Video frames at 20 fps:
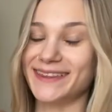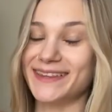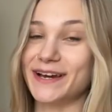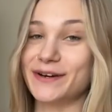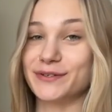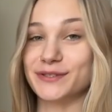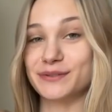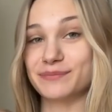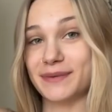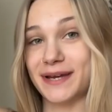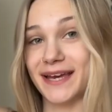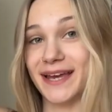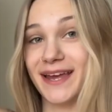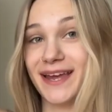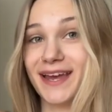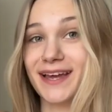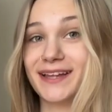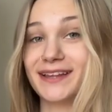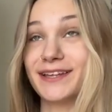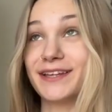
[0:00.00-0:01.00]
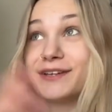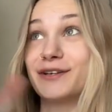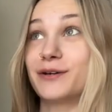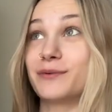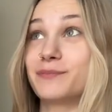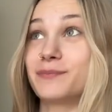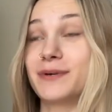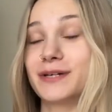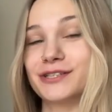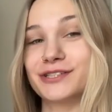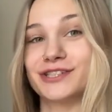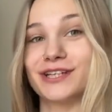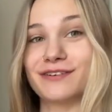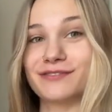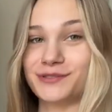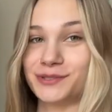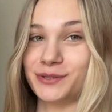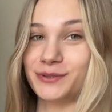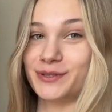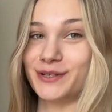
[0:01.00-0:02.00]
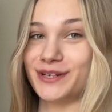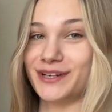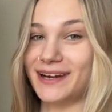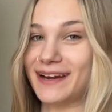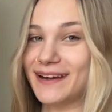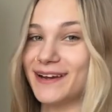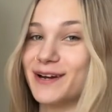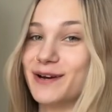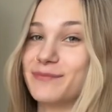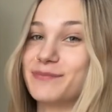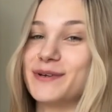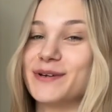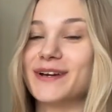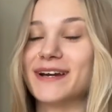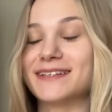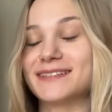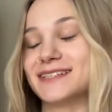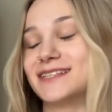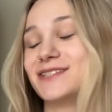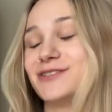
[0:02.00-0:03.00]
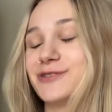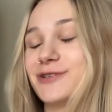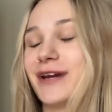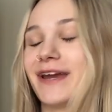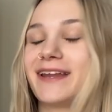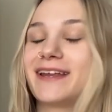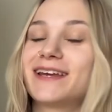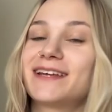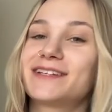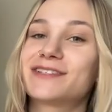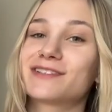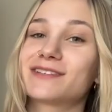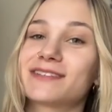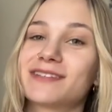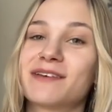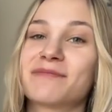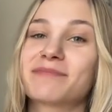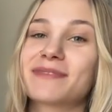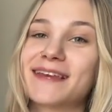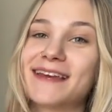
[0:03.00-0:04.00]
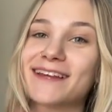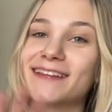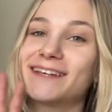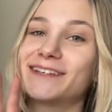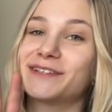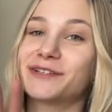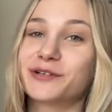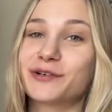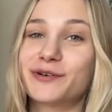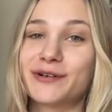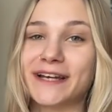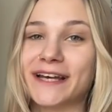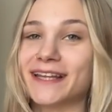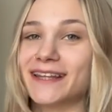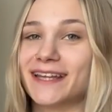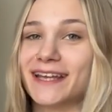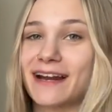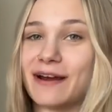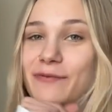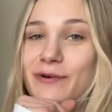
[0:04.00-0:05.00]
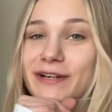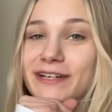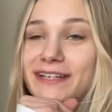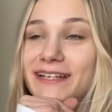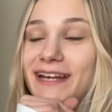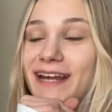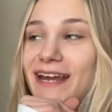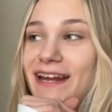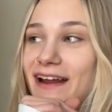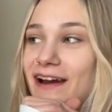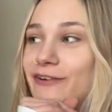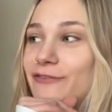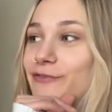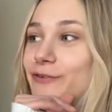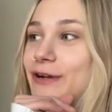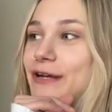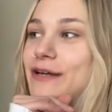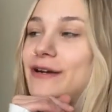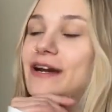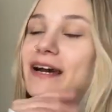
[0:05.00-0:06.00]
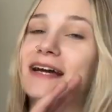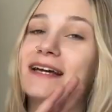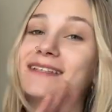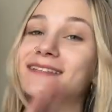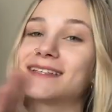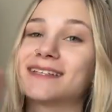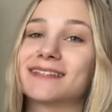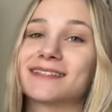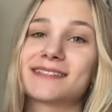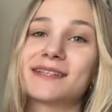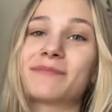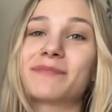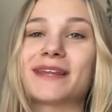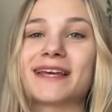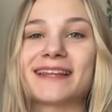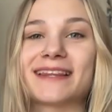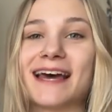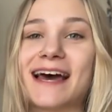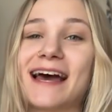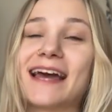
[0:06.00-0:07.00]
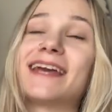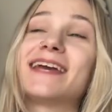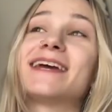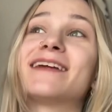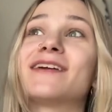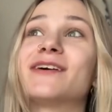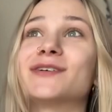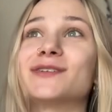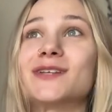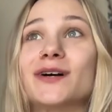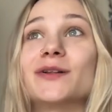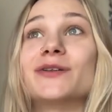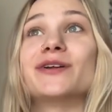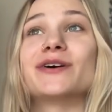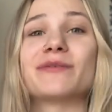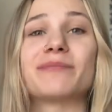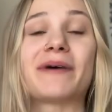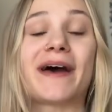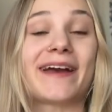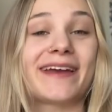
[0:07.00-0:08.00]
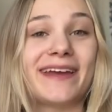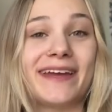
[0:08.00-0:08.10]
That was my little bookshelf tour. I hope you guys enjoyed it. Just something little quick that I wanted to get out for you guys and something that I can also look back